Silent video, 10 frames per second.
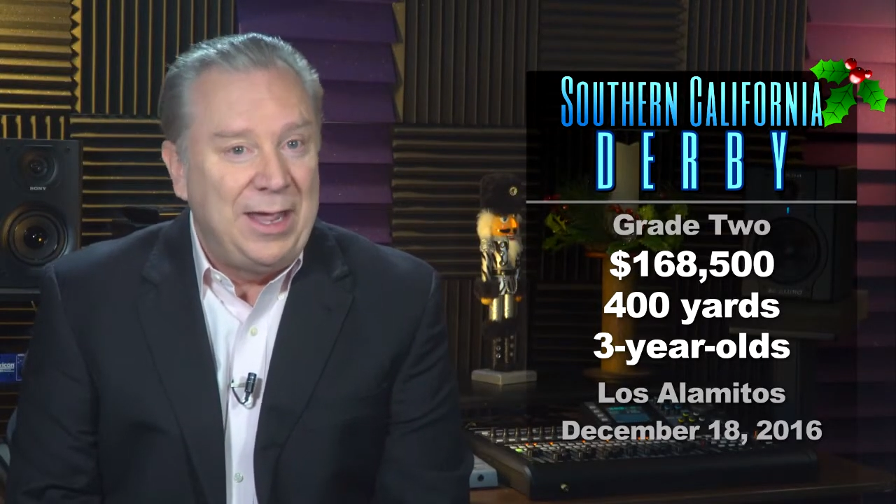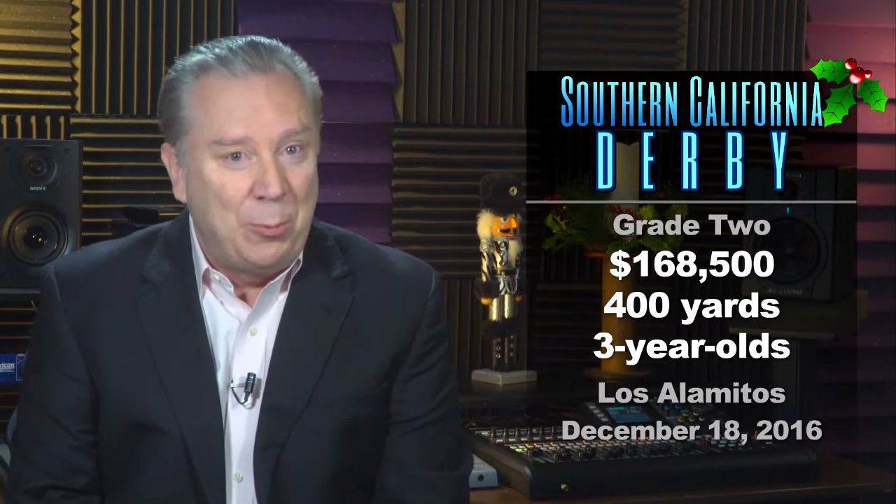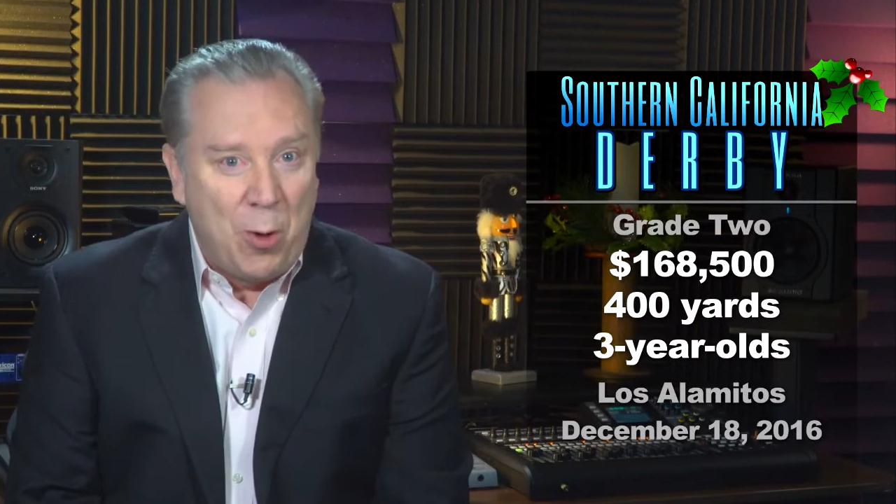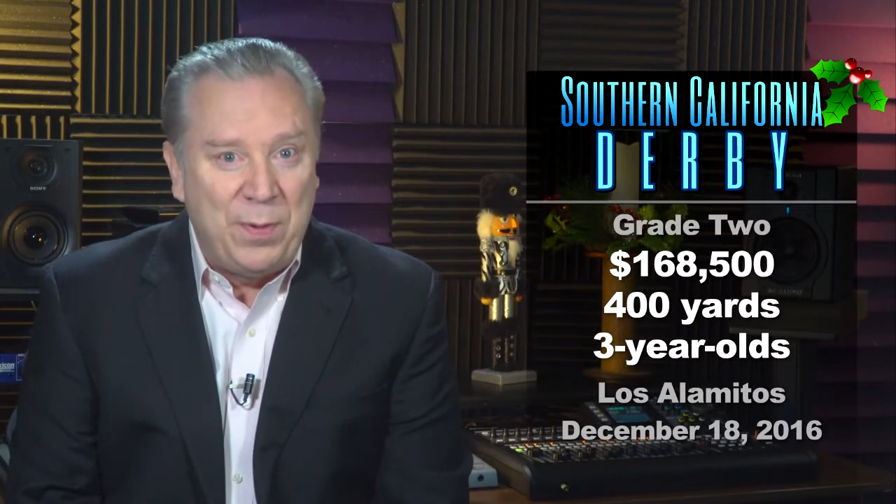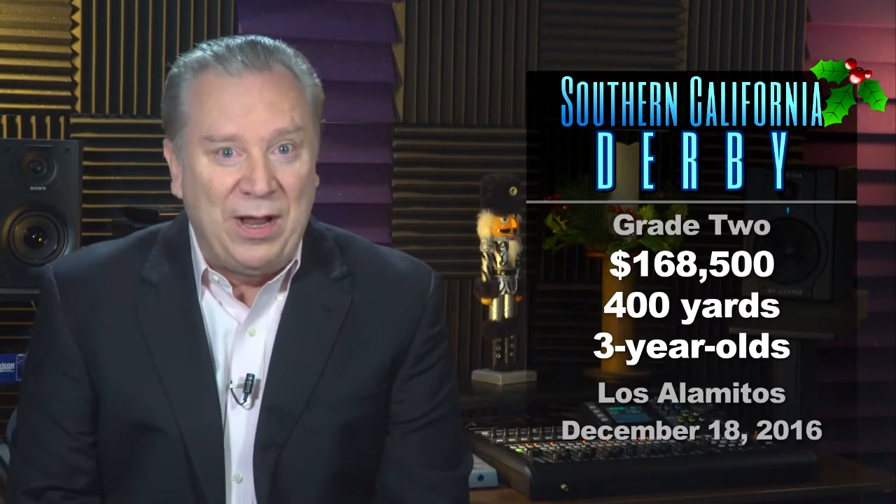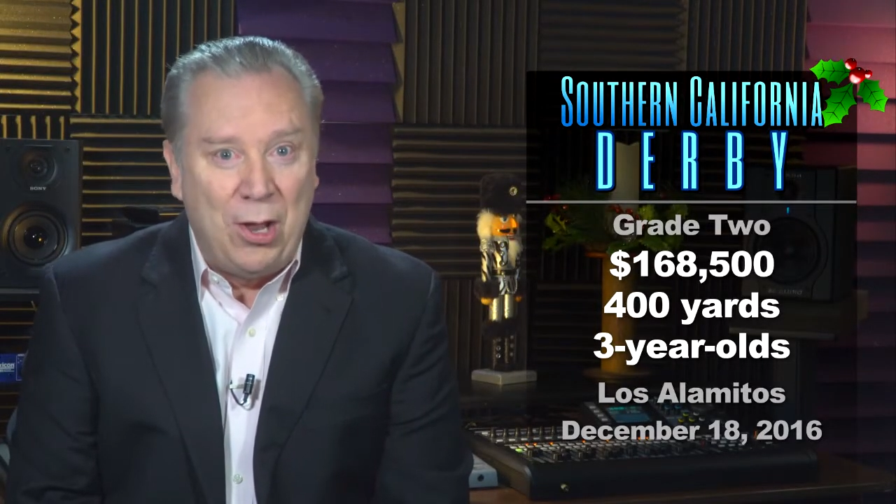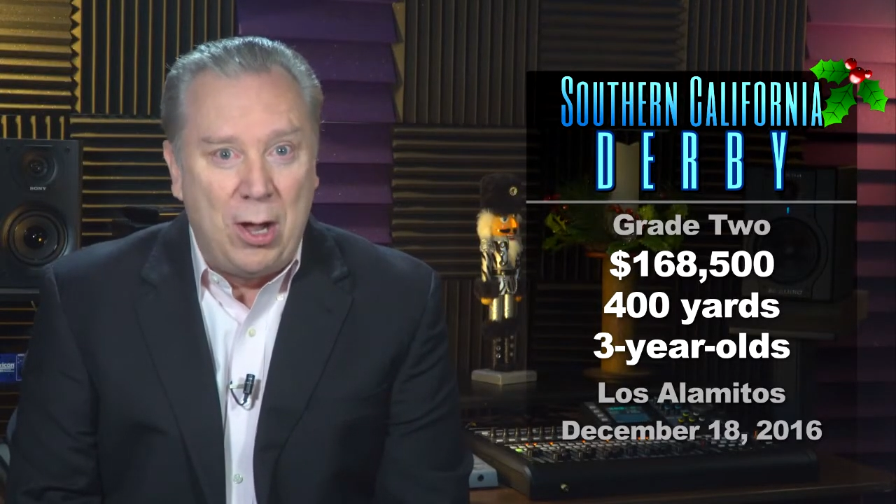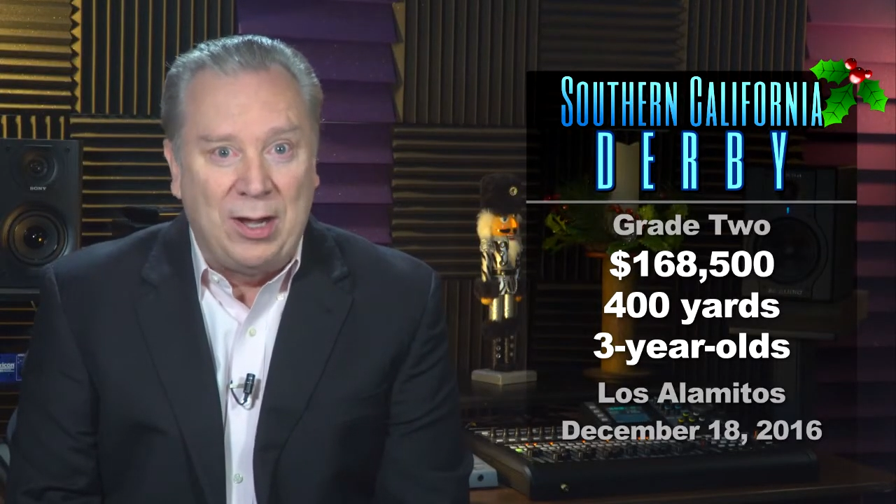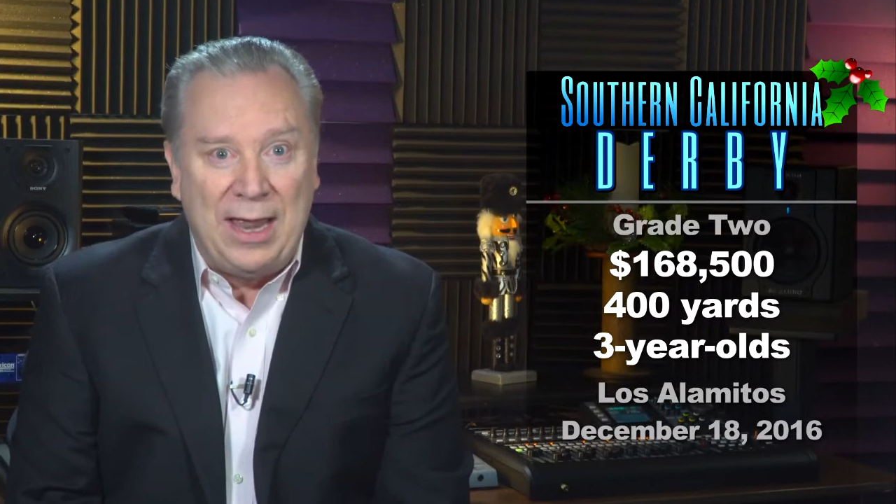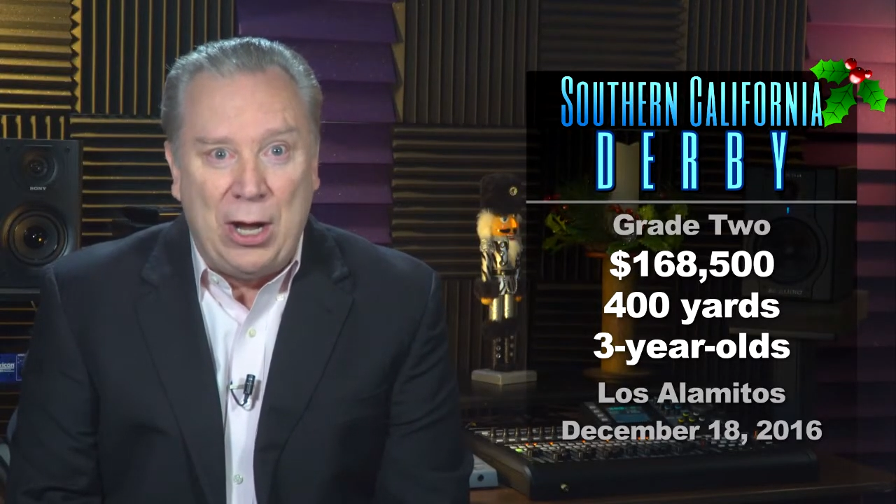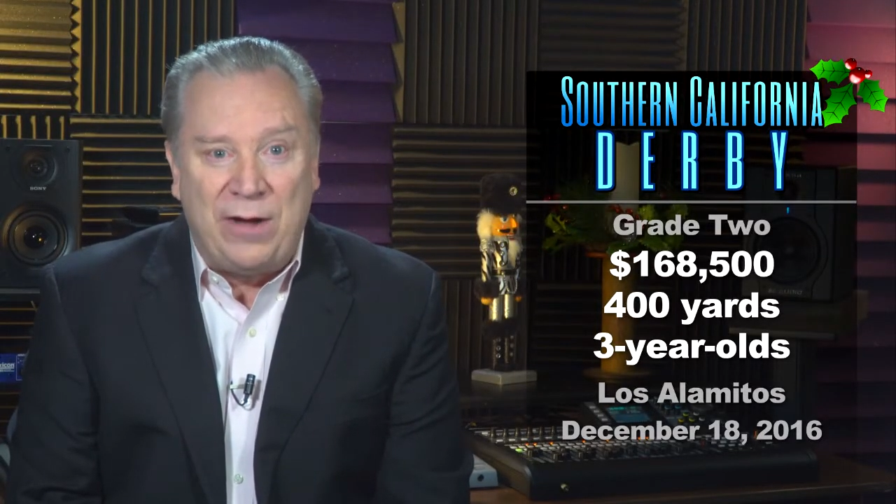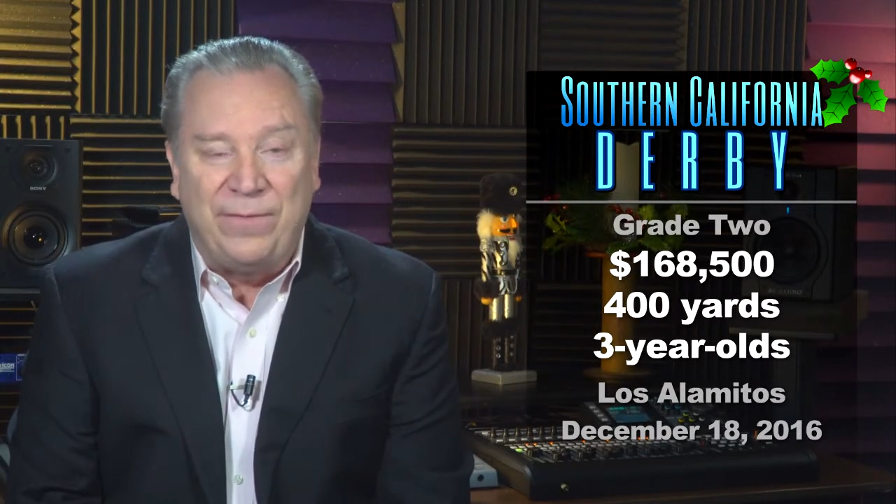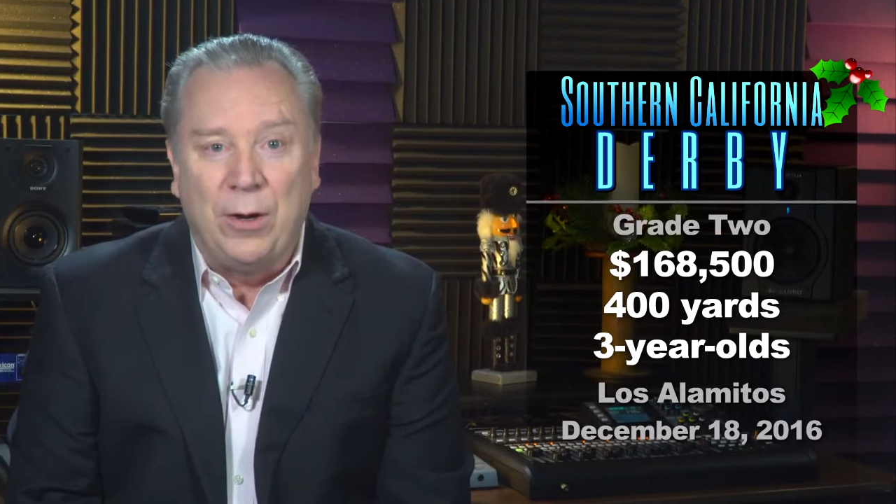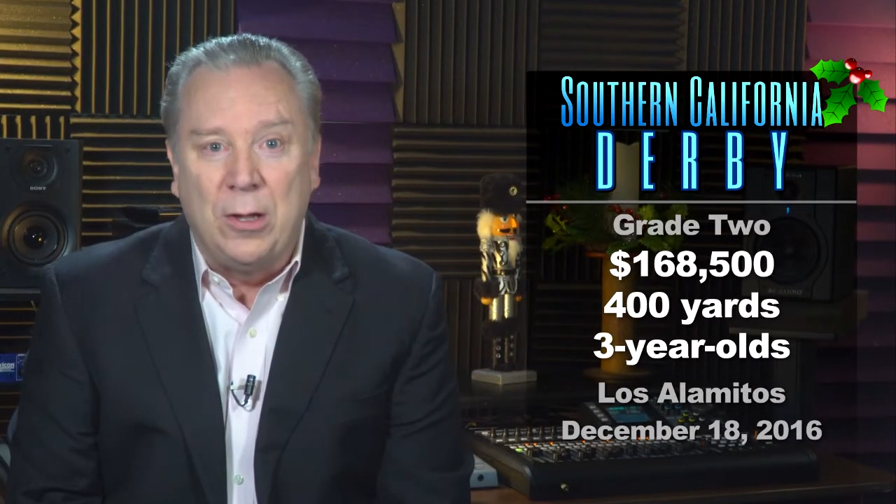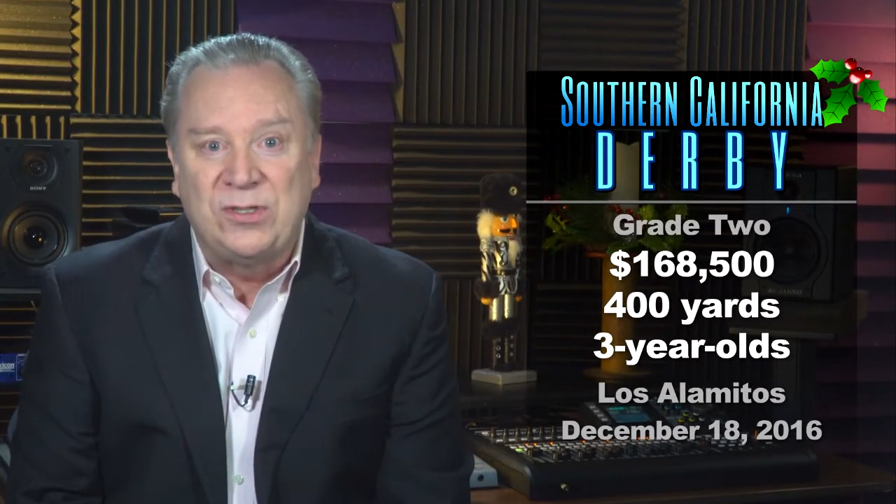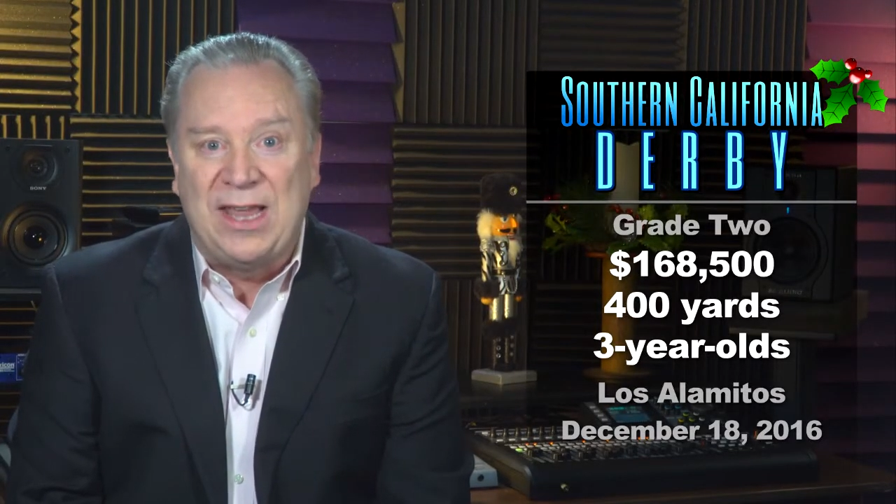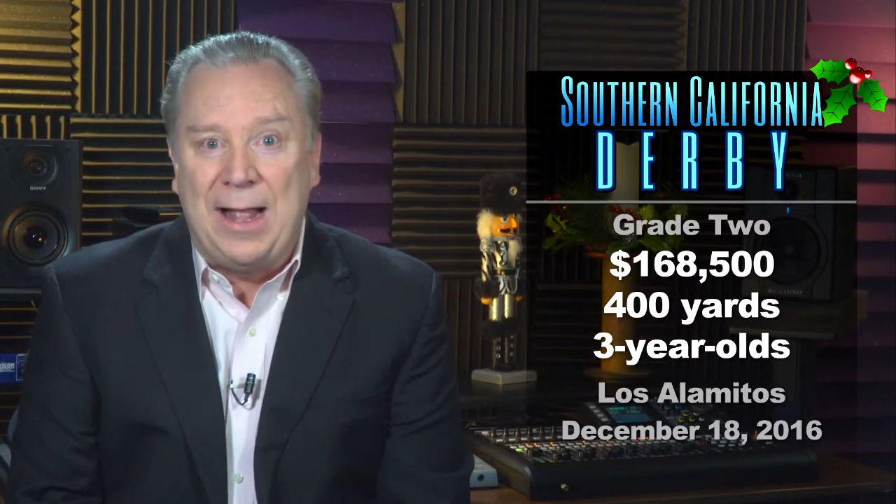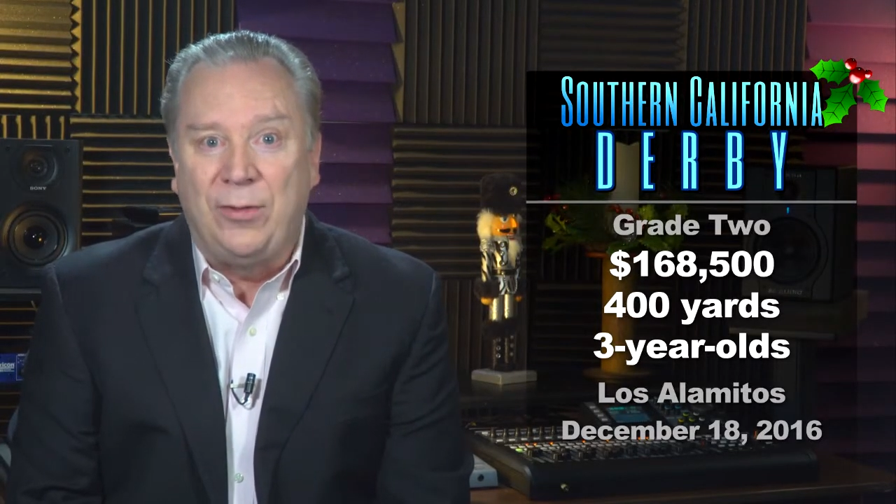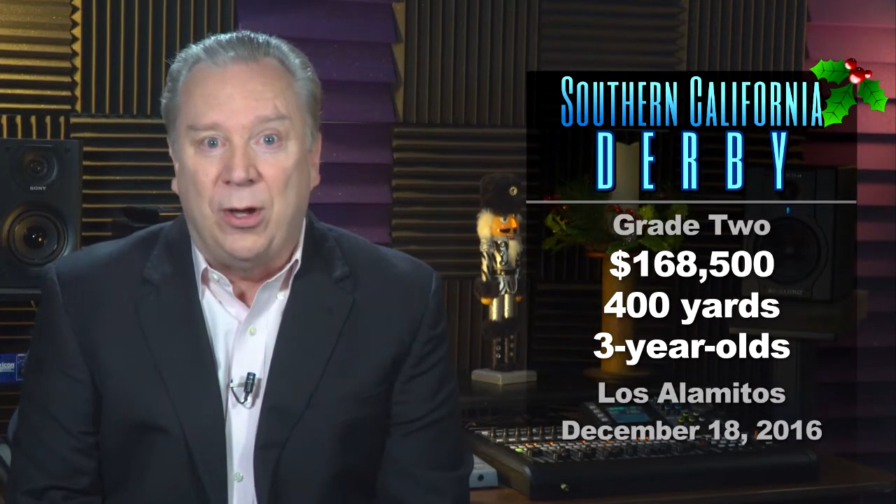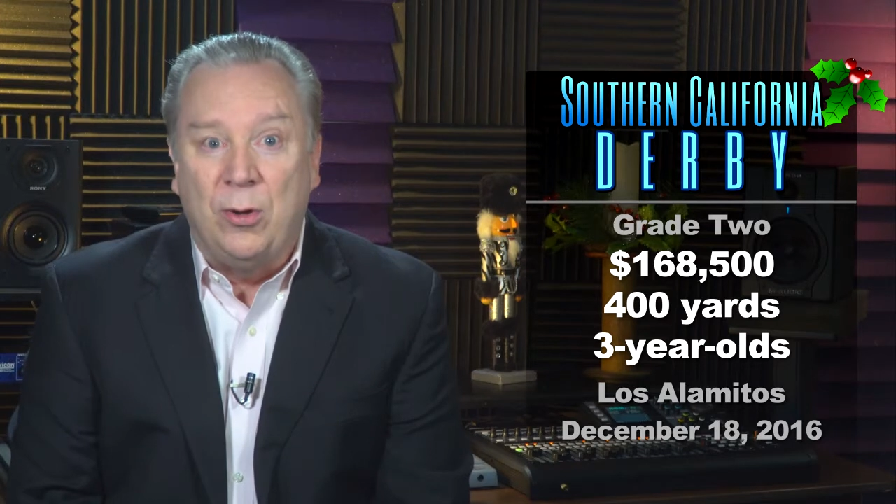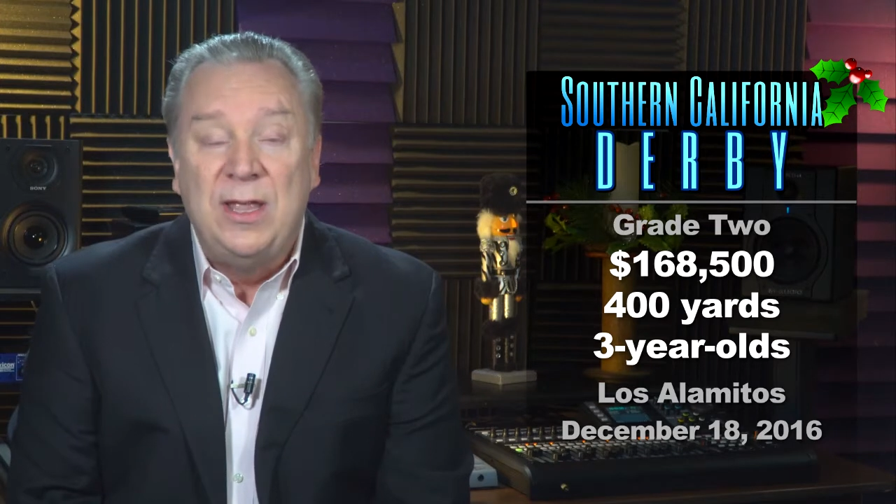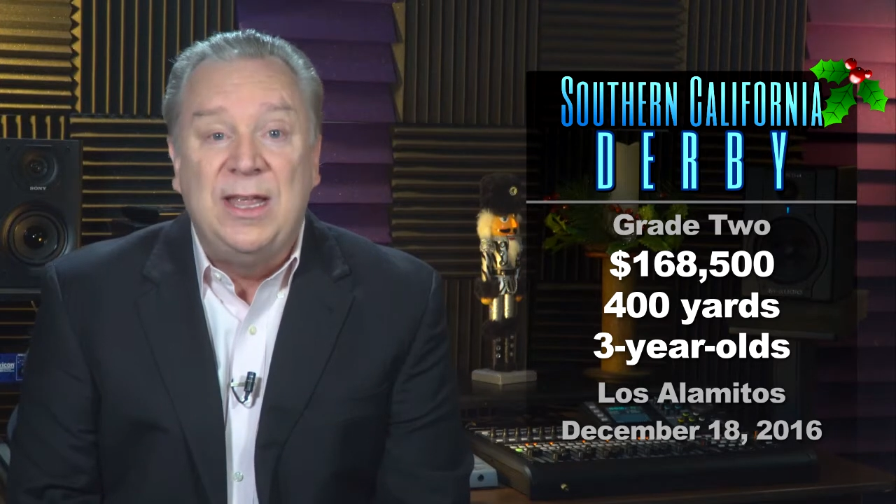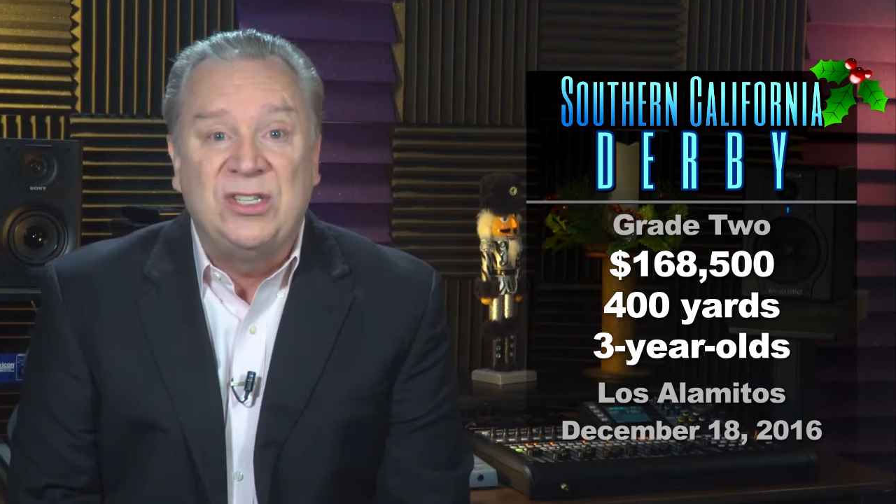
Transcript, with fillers: It won't be a long layoff for Los Aldo